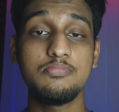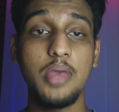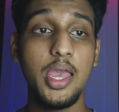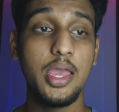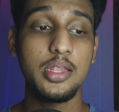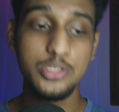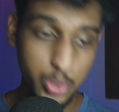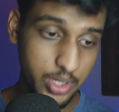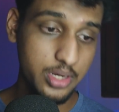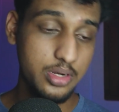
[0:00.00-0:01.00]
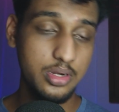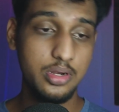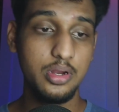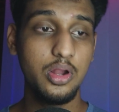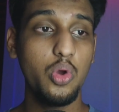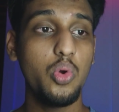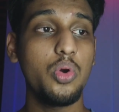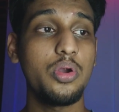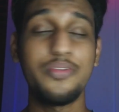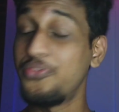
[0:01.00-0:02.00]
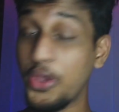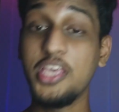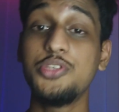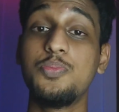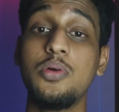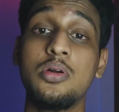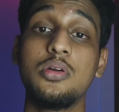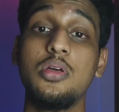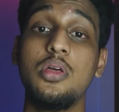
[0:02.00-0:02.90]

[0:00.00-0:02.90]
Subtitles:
and Twitter or Facebook,